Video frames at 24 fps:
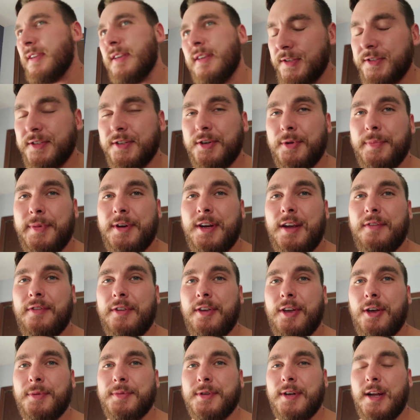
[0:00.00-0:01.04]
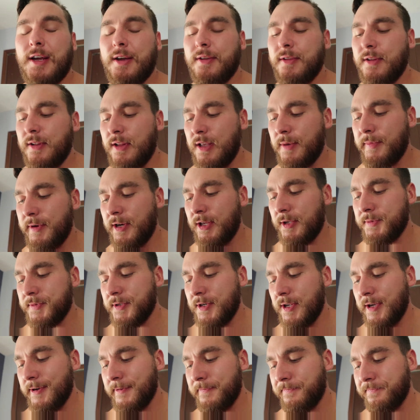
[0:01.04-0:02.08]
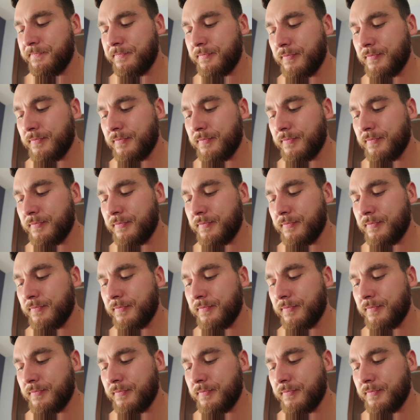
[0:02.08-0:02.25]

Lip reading: Cinnamon definitely helps it out, the lemon helps it out.